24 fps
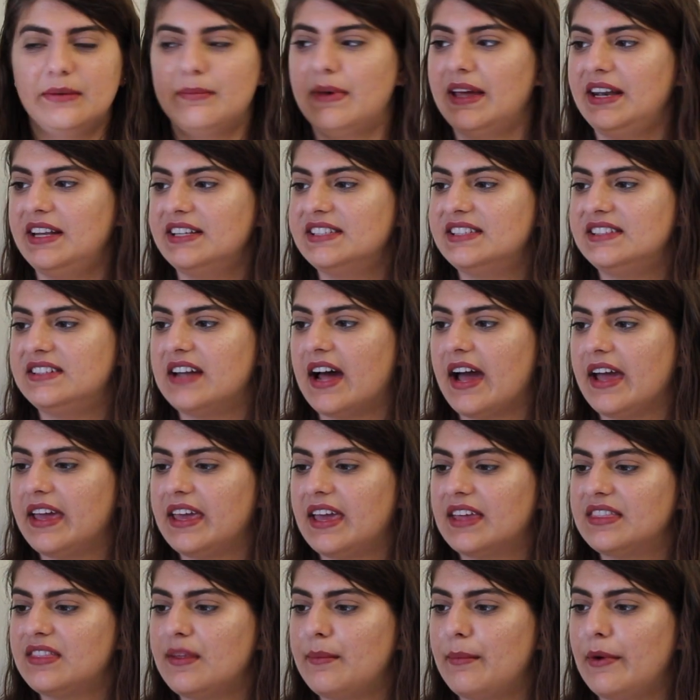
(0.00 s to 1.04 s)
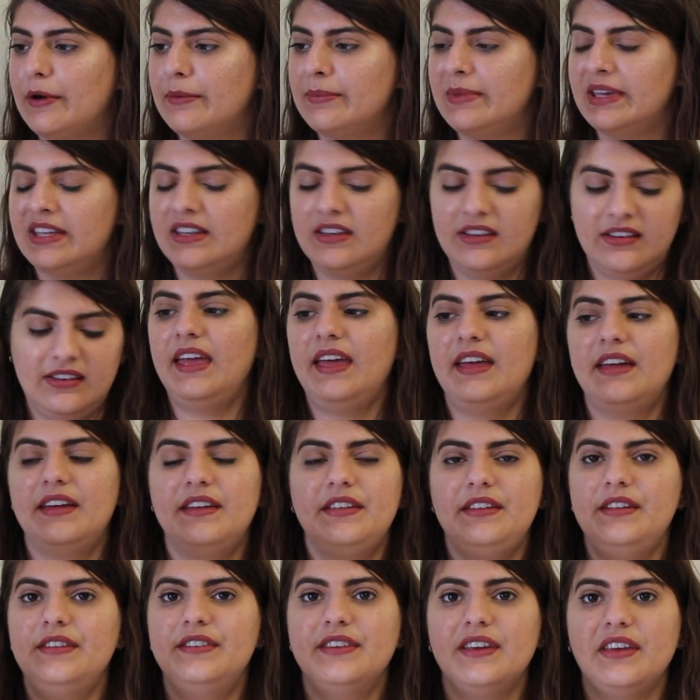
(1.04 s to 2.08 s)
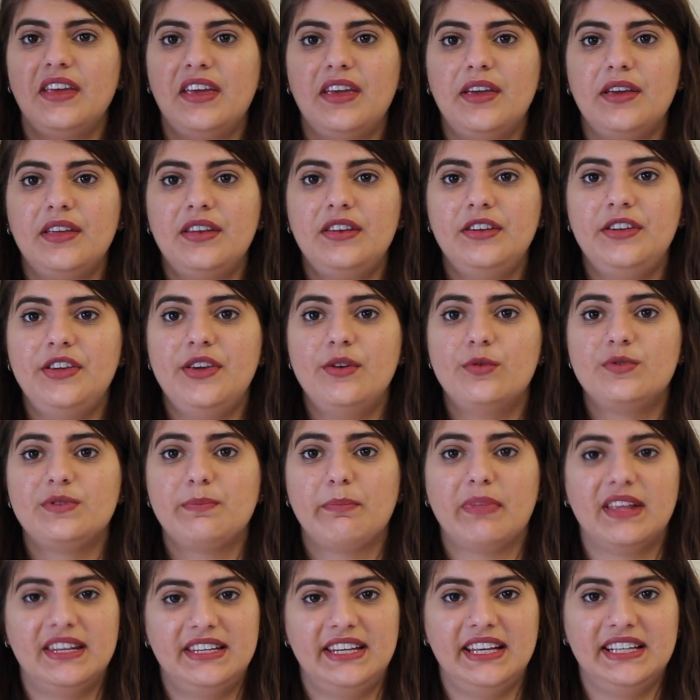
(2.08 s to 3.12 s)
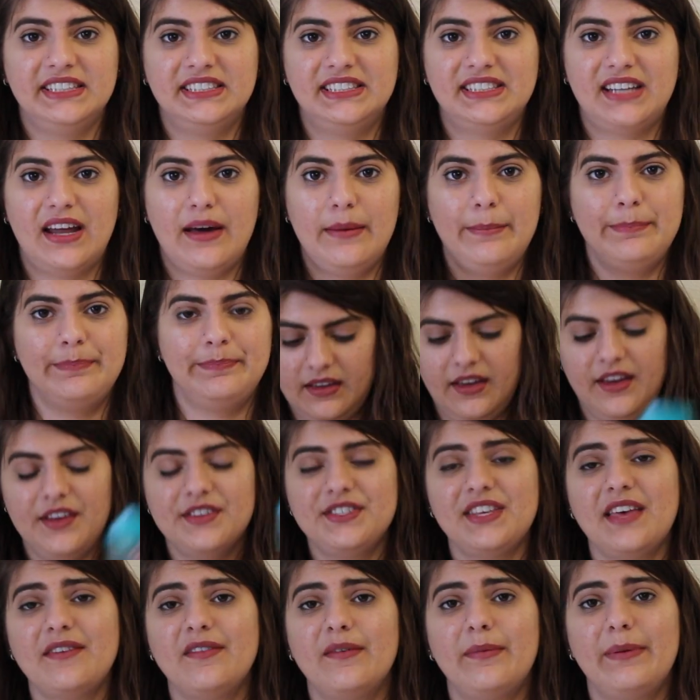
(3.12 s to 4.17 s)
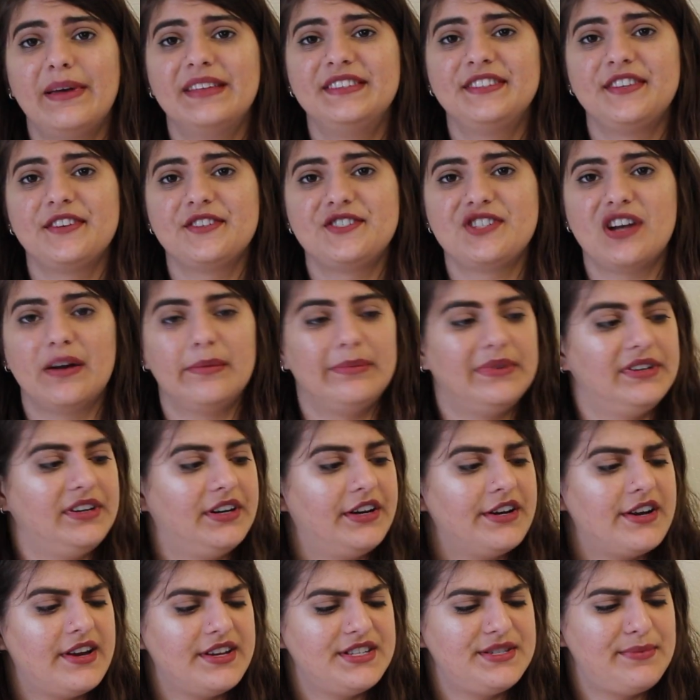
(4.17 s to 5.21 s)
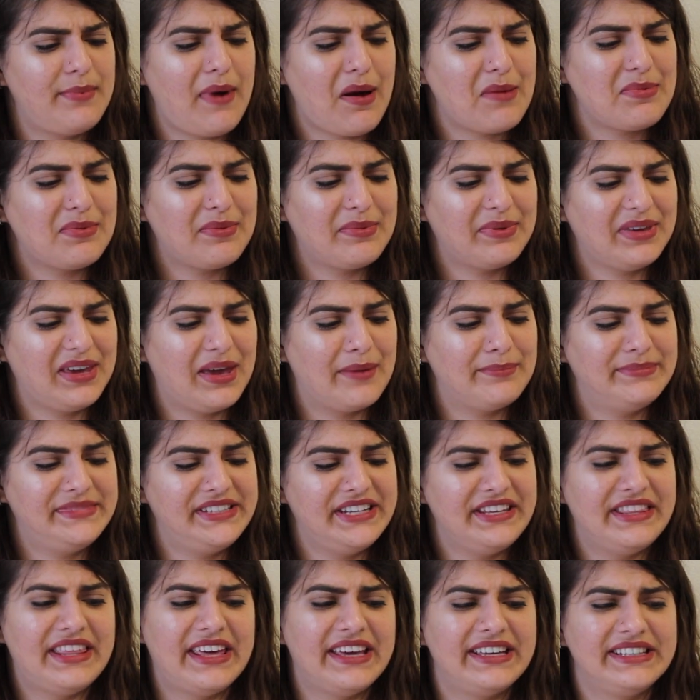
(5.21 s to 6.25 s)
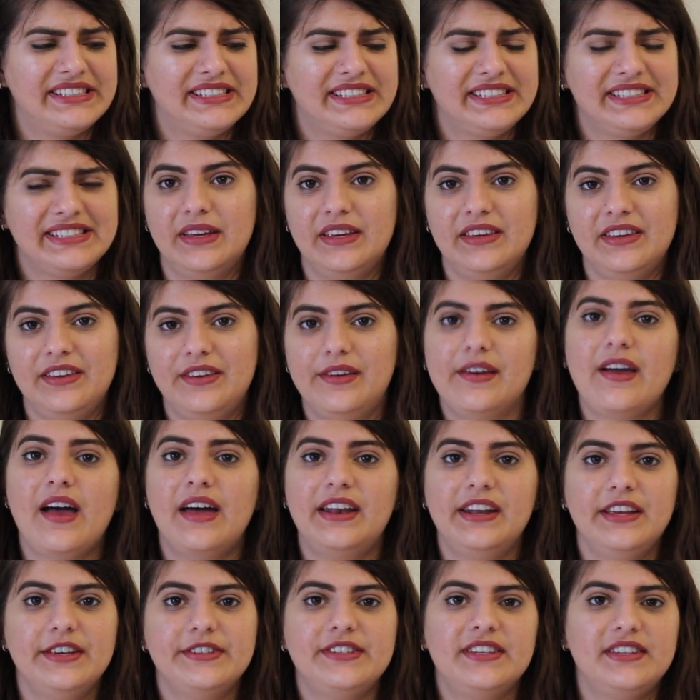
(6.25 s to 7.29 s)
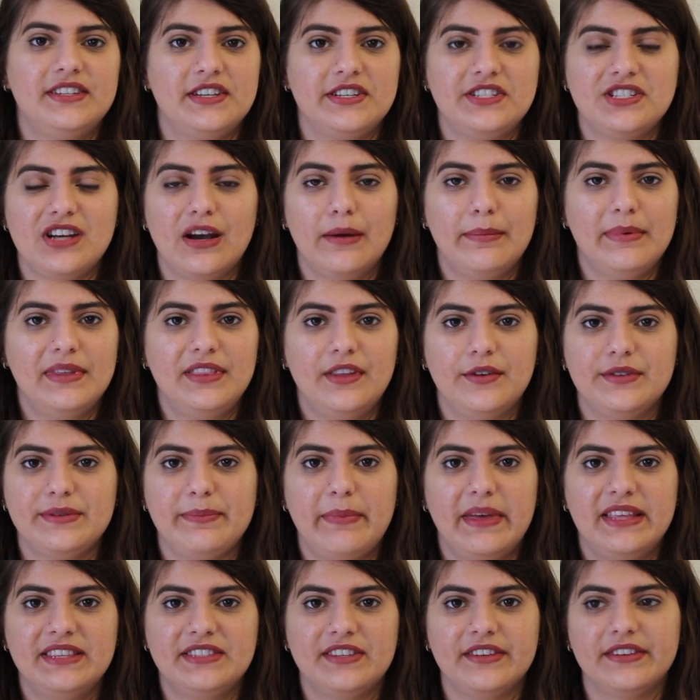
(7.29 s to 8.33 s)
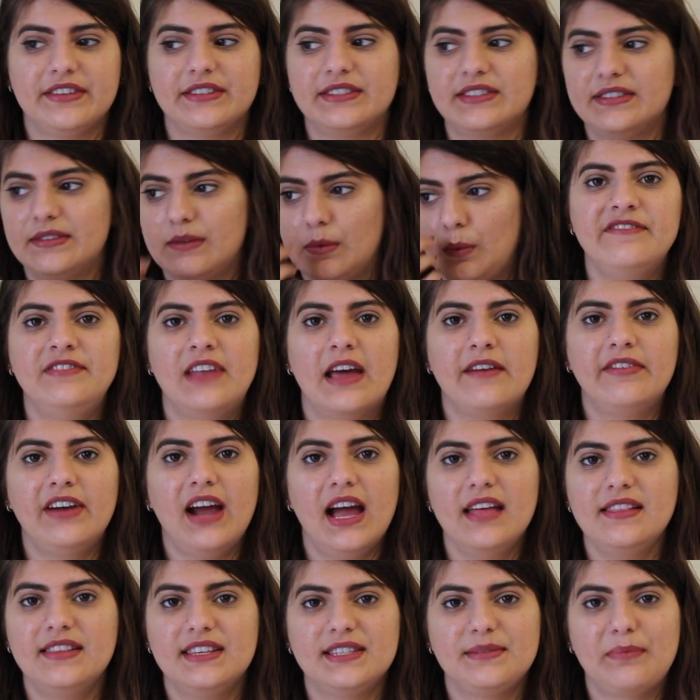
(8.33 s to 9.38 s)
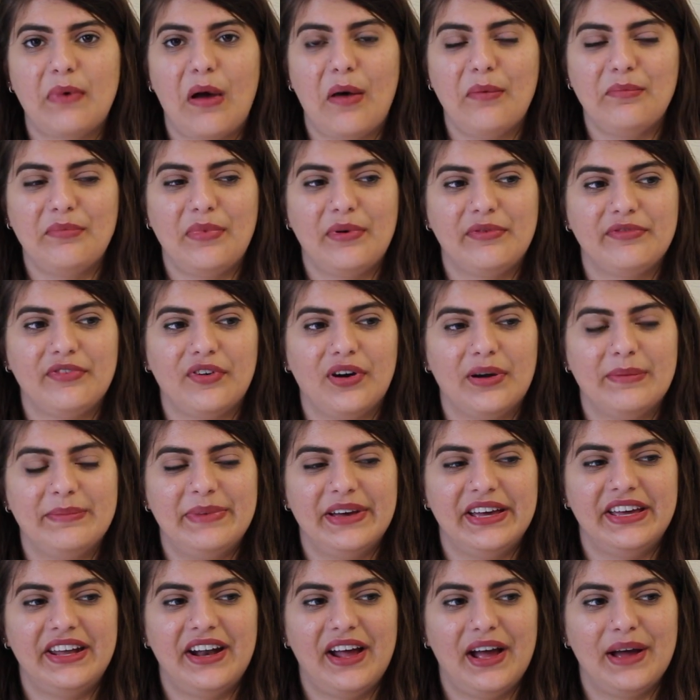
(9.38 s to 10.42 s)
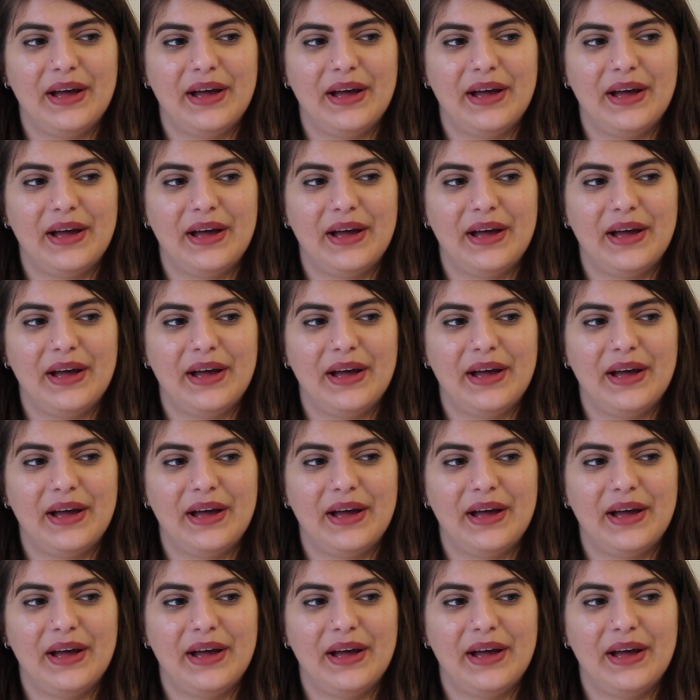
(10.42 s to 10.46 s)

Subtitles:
mine is dying at the moment, and a used blending stump. I also have a pencil sharpener. I should probably empty this, but you gotta use it to sharpen those pencils. I've never had this problem before, but